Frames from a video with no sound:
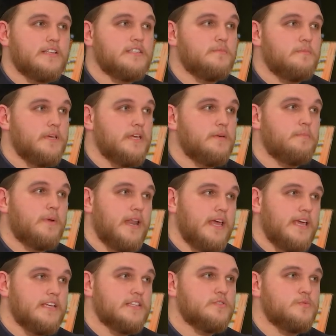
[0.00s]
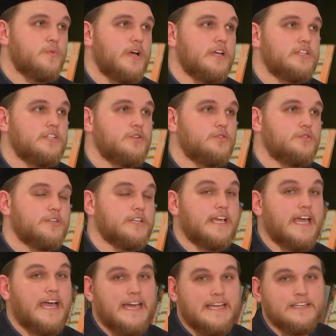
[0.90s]
to be a place where children
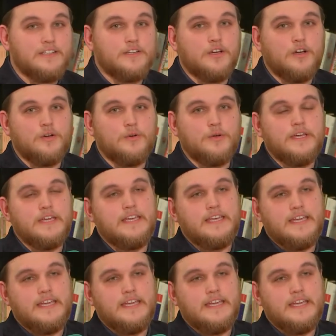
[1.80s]
can go